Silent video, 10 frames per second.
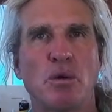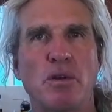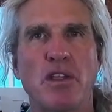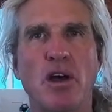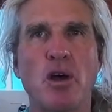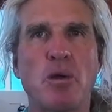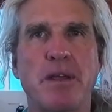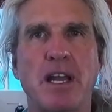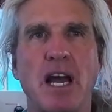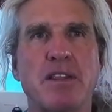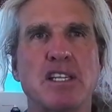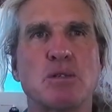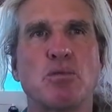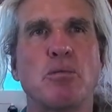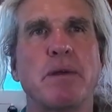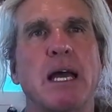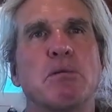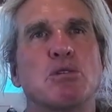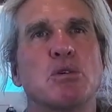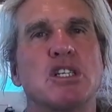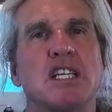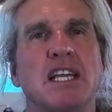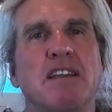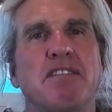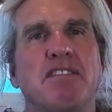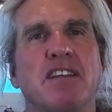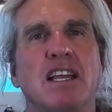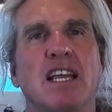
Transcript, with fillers: with the hope that others will be able to achieve